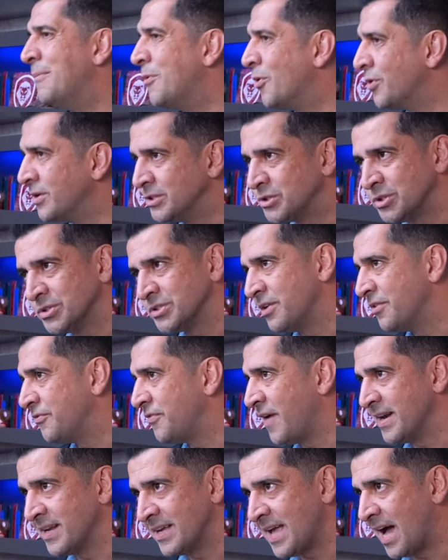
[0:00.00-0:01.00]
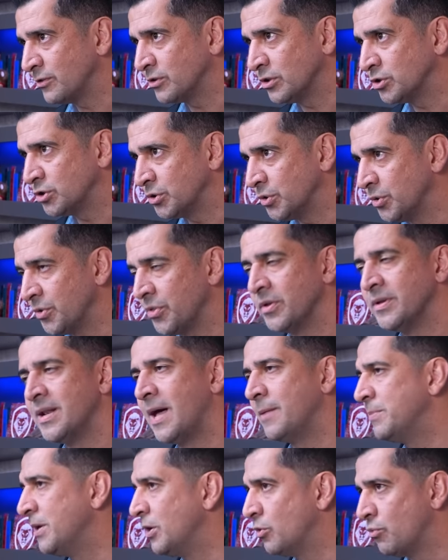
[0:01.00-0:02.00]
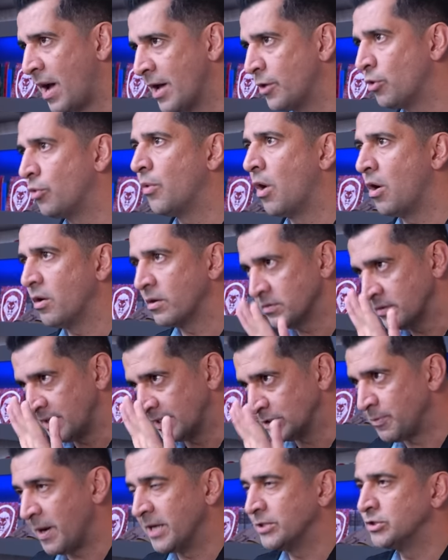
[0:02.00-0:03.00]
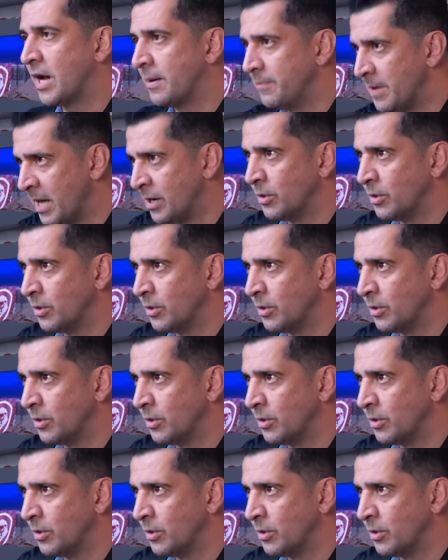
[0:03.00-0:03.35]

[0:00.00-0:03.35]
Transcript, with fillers: I'm more interested in finding out the truth, not being right or wrong. That's my job.